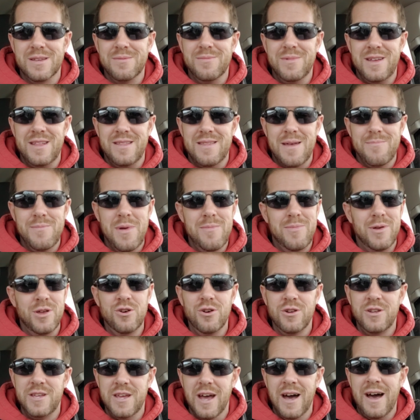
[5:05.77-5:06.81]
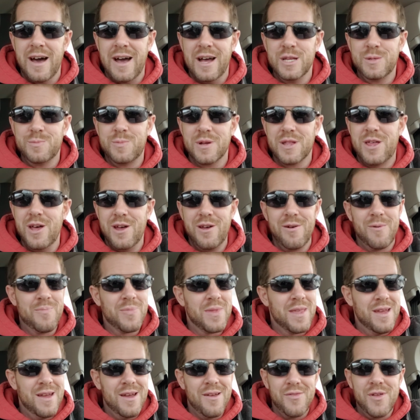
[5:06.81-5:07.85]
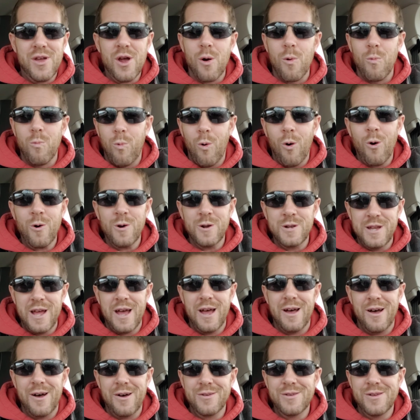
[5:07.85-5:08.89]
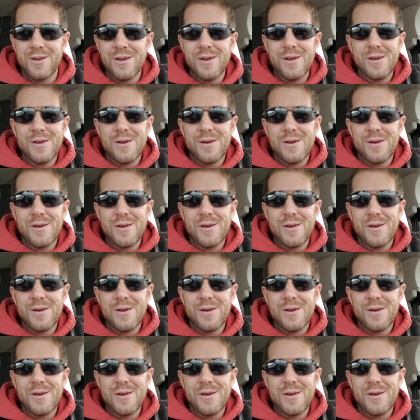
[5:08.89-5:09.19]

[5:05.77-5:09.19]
I mean, they may be good guys, but they are worn down,